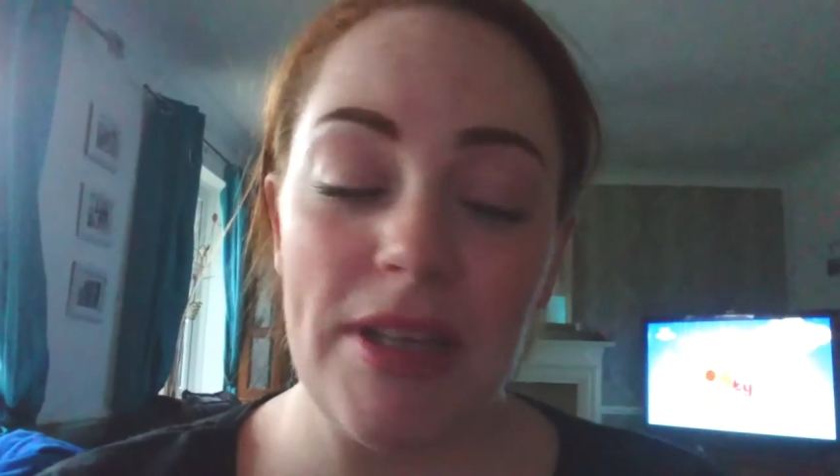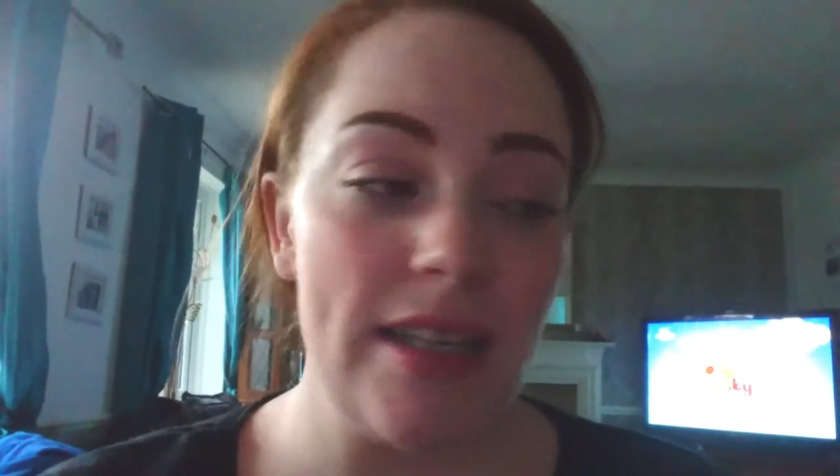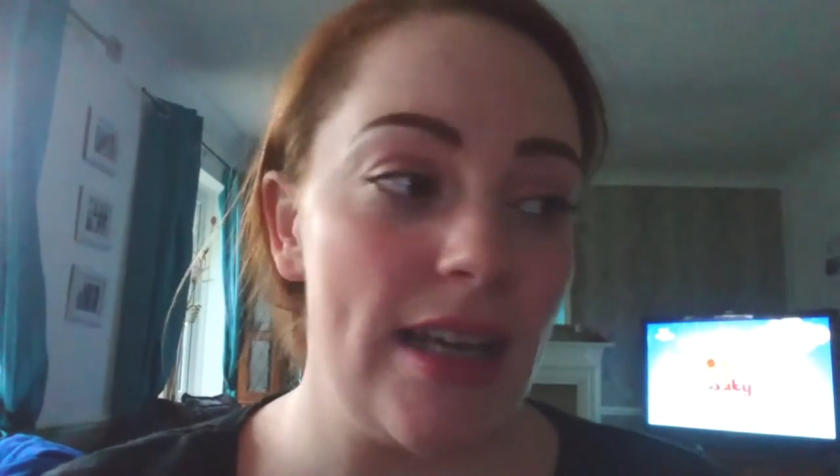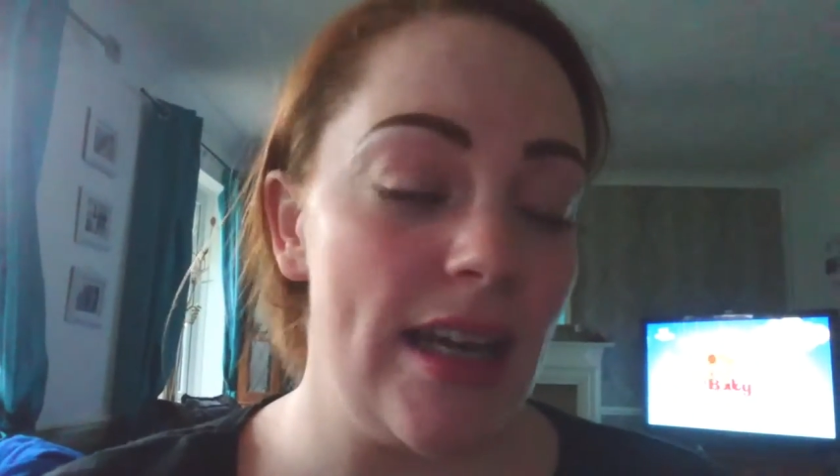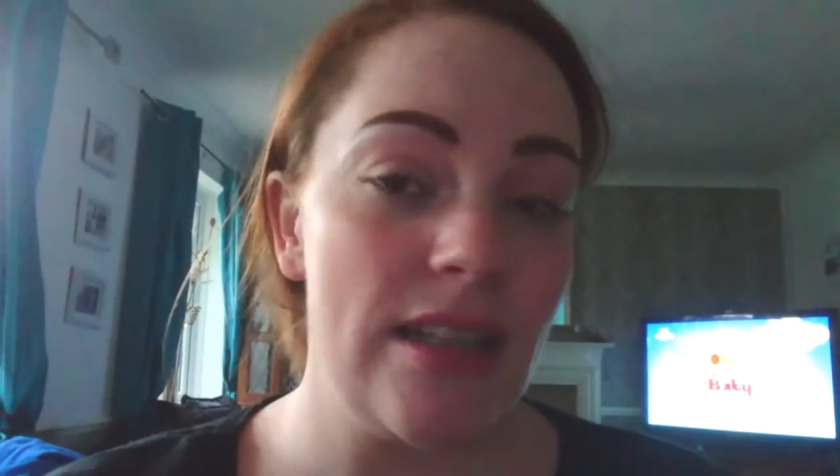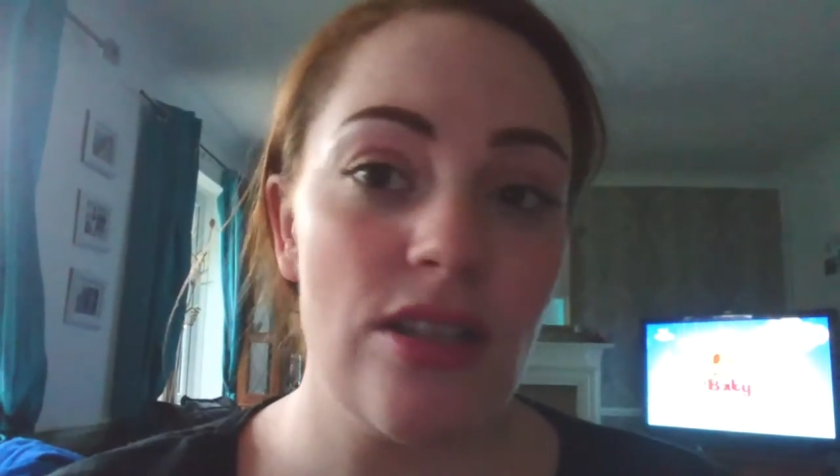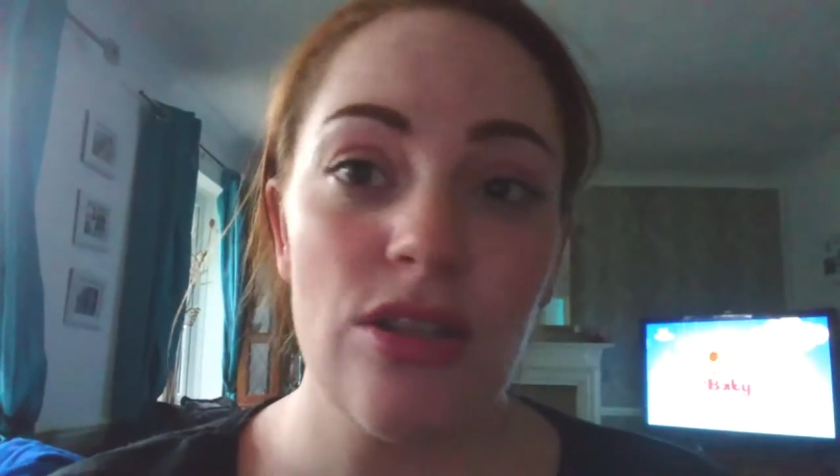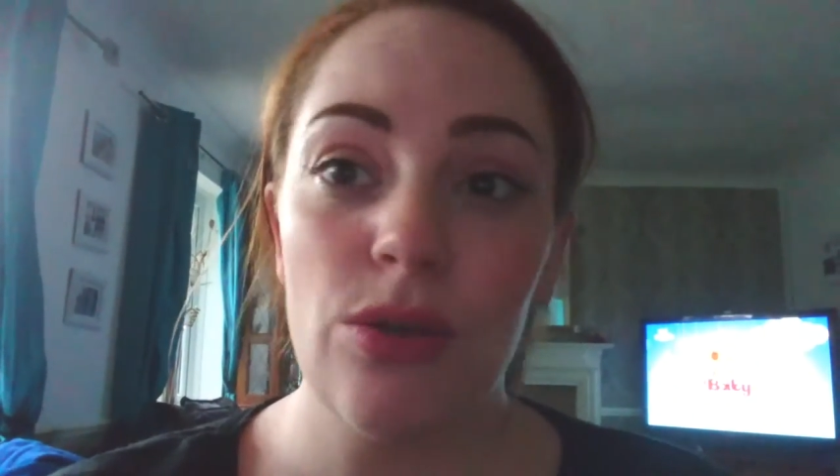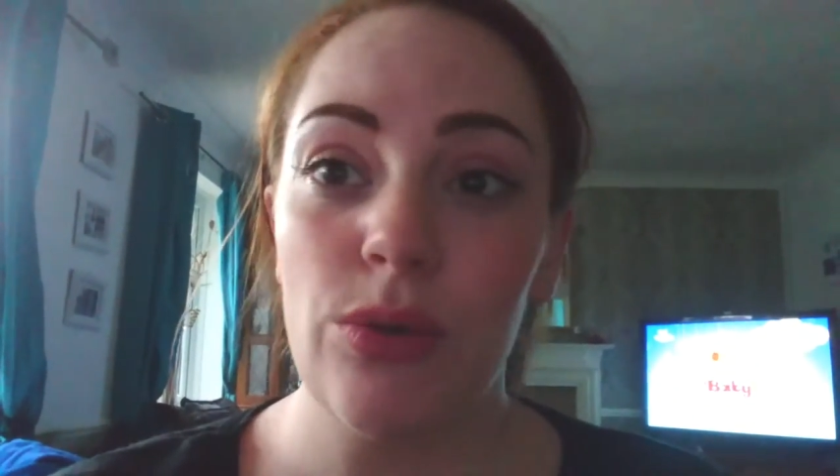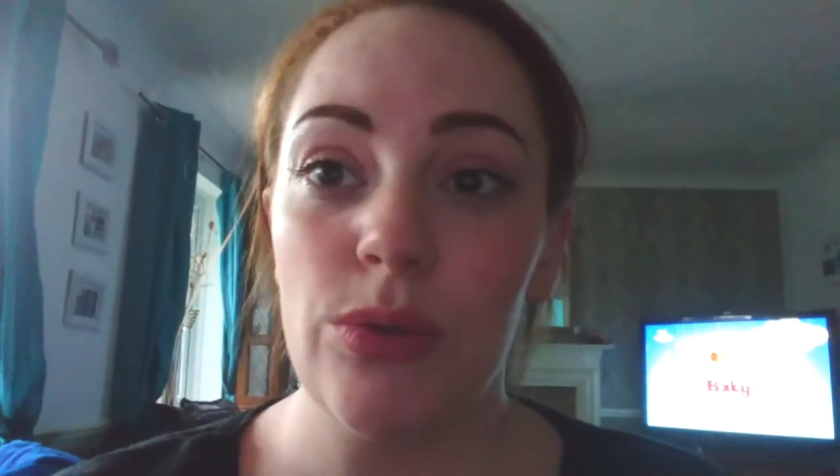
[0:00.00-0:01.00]
meeting at
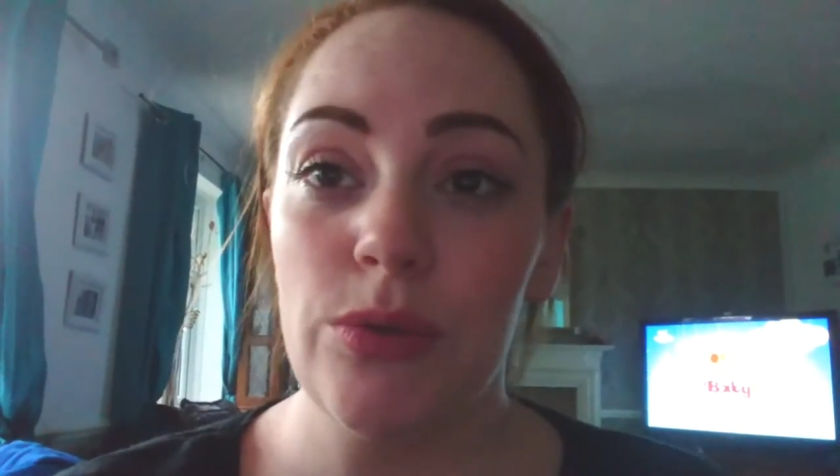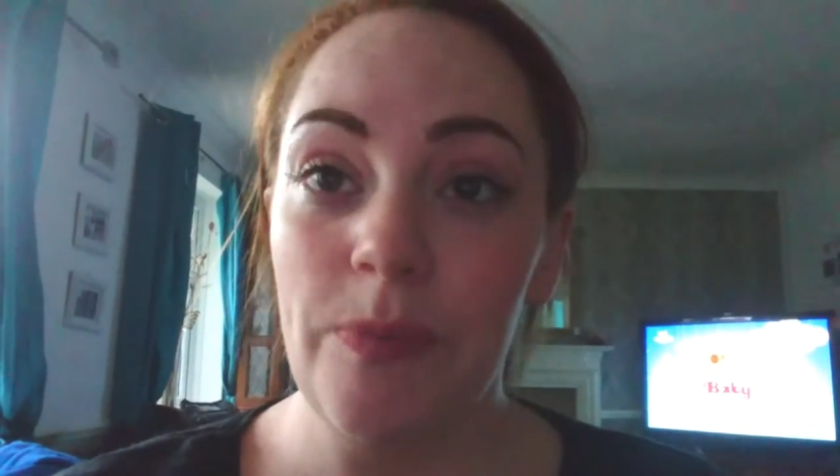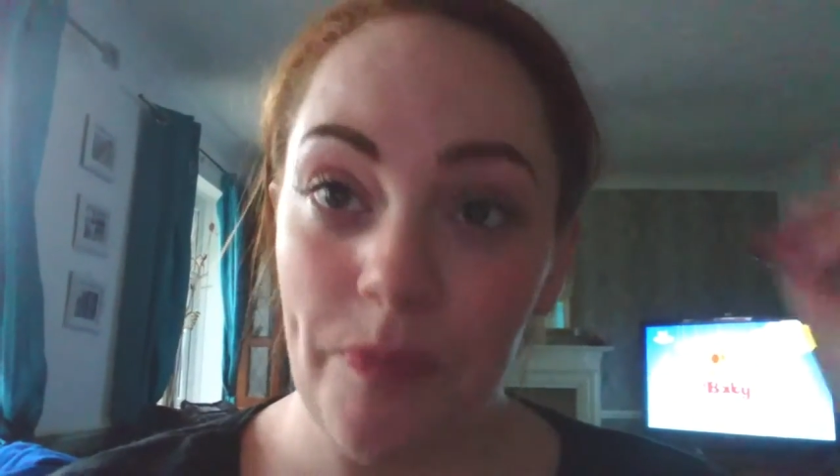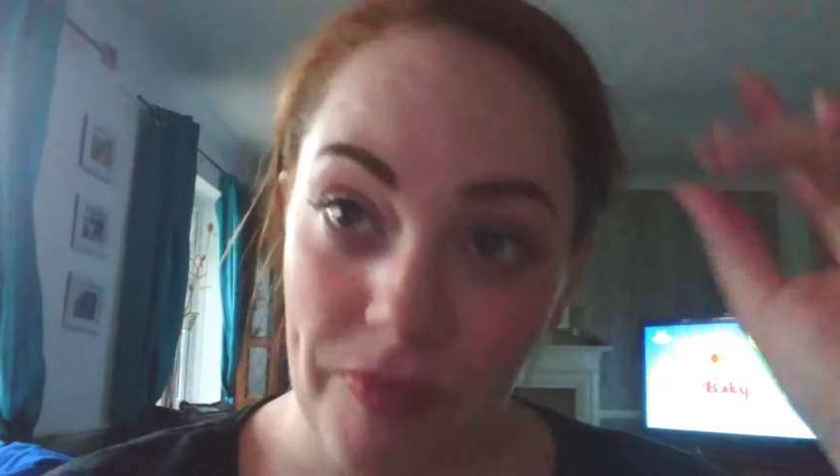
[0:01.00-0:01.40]
school.